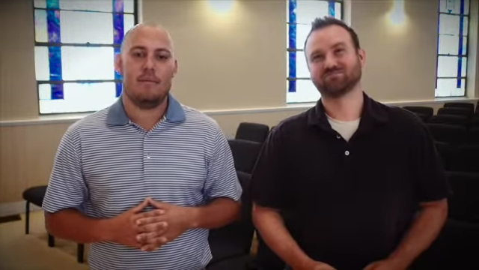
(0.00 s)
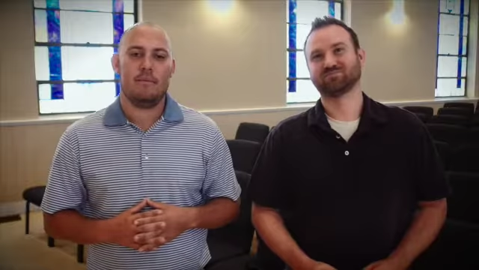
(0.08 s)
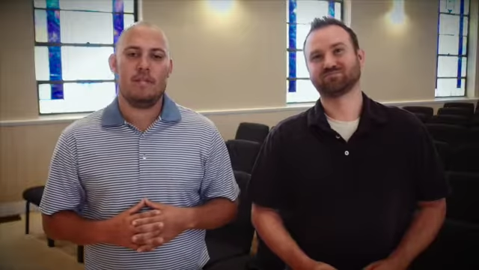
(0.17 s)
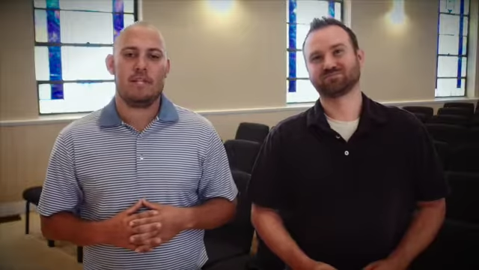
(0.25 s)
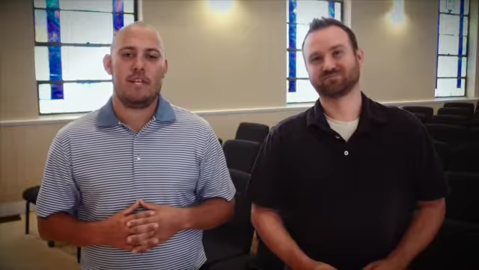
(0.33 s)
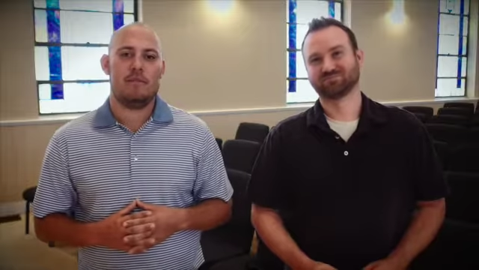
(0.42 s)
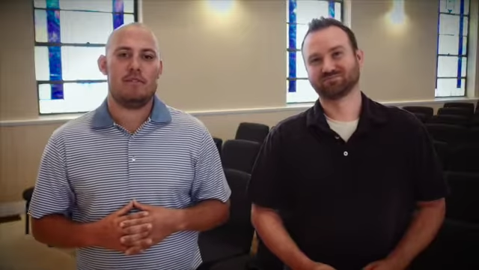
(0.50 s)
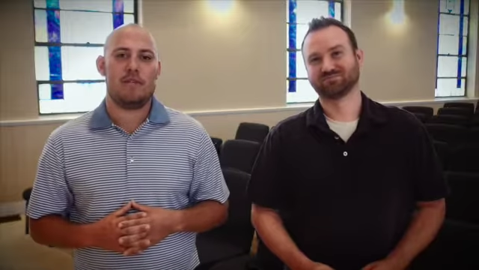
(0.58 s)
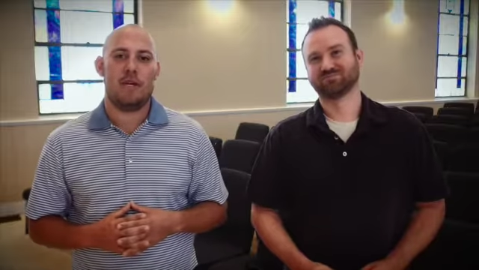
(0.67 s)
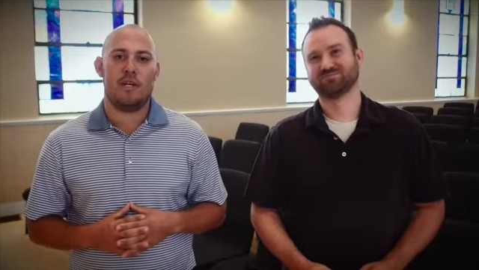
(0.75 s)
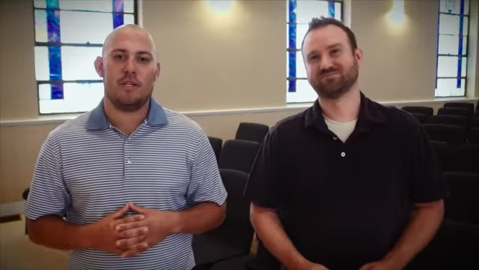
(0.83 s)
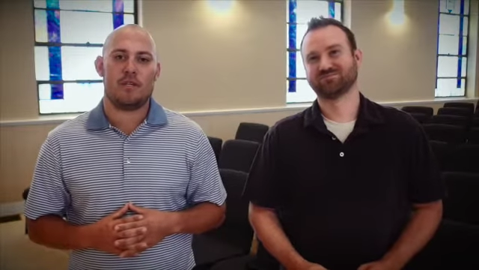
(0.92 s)
Speaker 1: Please come and
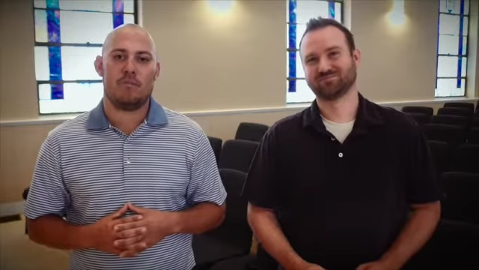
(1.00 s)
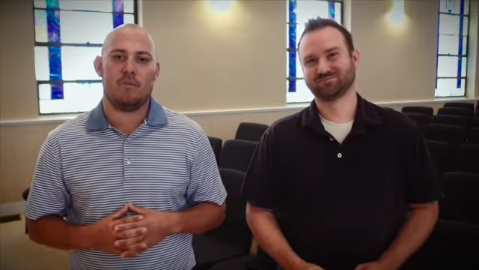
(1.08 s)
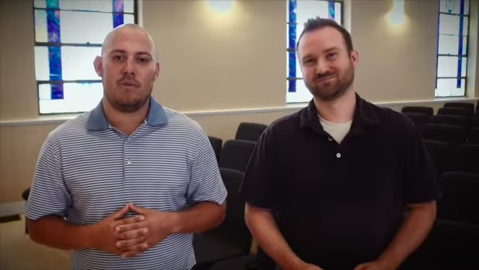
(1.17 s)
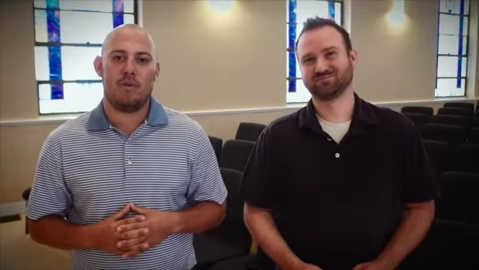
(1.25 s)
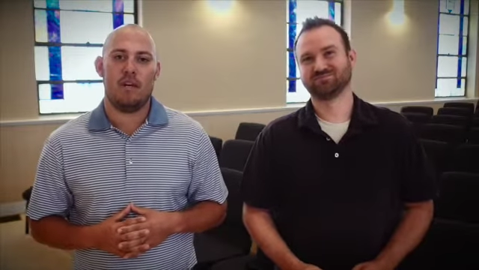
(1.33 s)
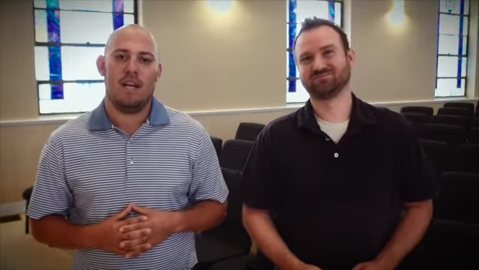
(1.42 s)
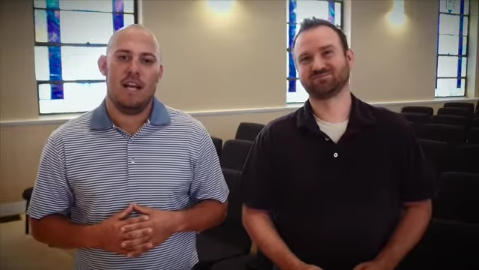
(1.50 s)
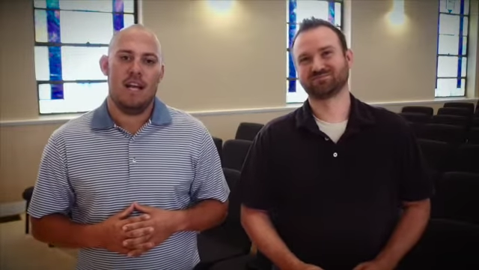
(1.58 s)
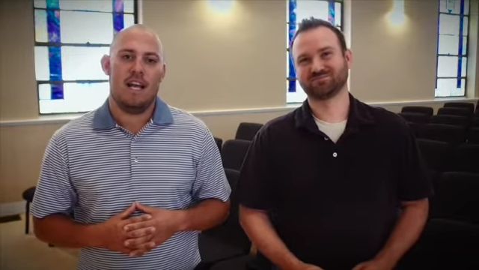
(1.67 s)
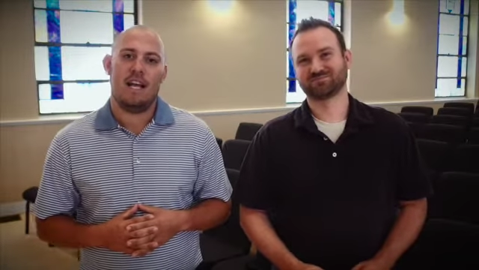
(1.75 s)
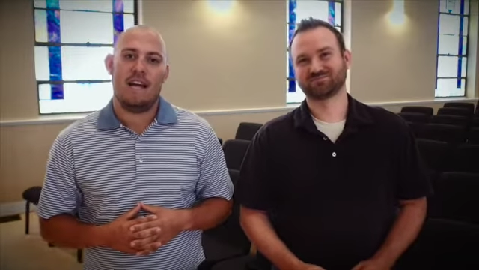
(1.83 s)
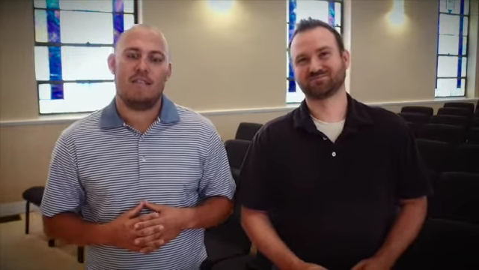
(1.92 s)
show your support
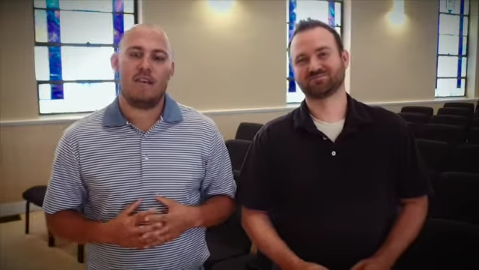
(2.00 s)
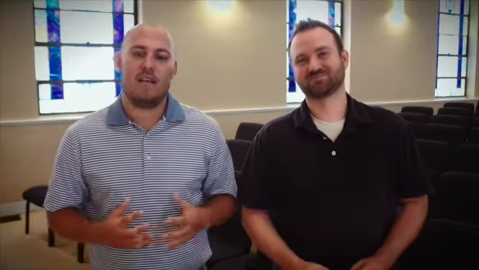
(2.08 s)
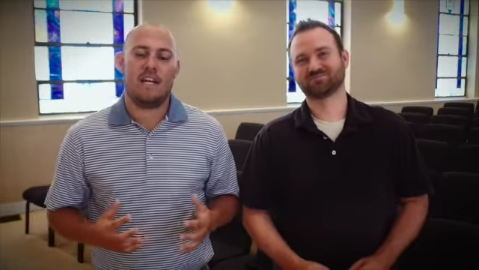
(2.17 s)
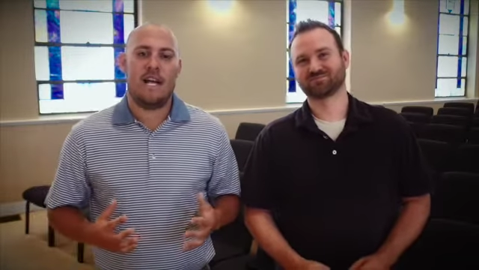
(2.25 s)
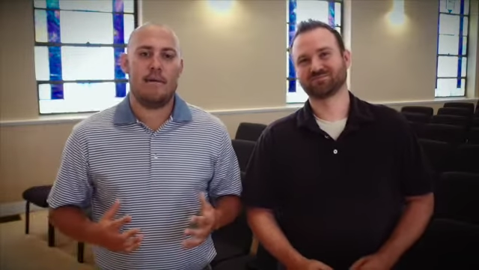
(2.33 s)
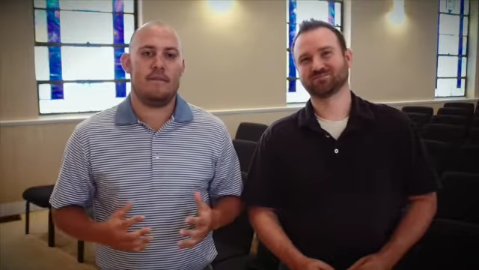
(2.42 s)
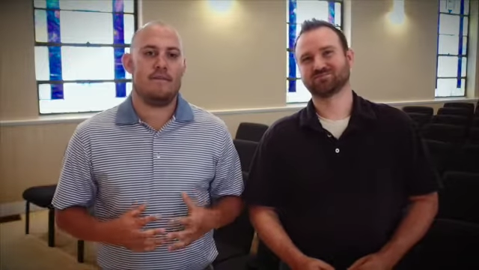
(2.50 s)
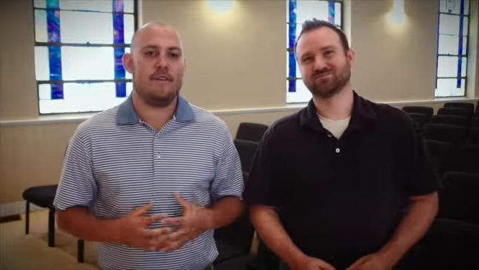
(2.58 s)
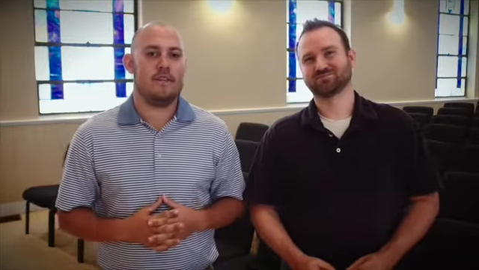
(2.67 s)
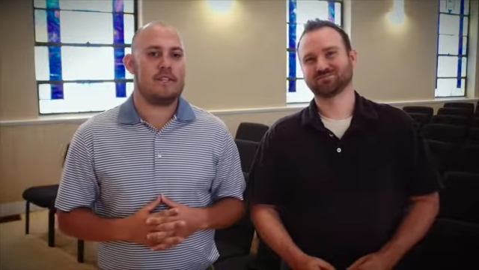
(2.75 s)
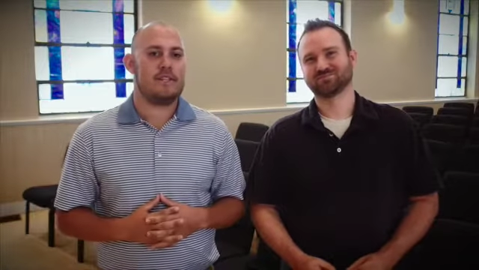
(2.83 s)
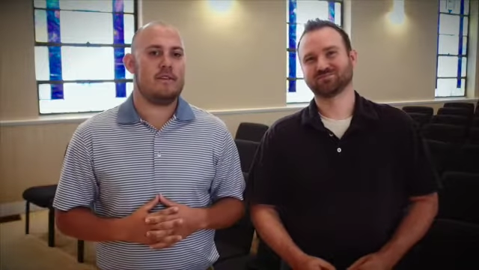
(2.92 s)
and have a great time of
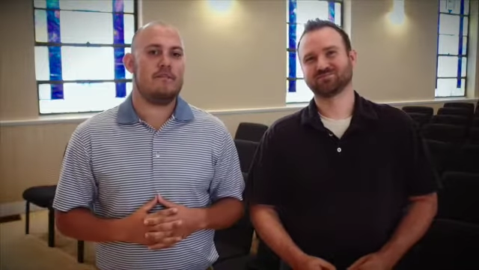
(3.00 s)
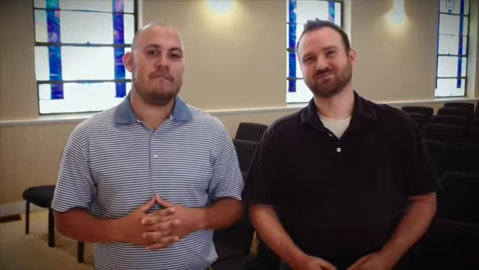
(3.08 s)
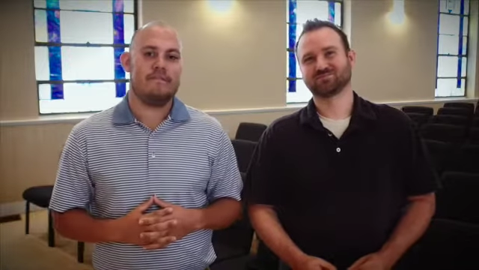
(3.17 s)
fellowship.